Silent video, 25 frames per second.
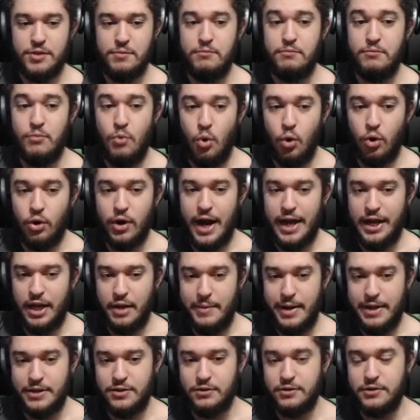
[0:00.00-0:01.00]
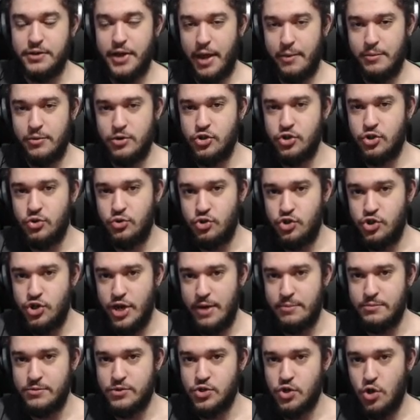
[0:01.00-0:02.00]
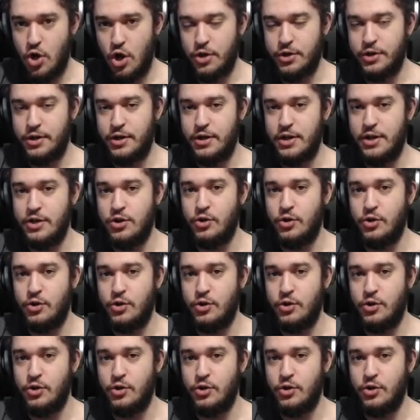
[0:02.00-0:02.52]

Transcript: more elemental damage to gems socketed in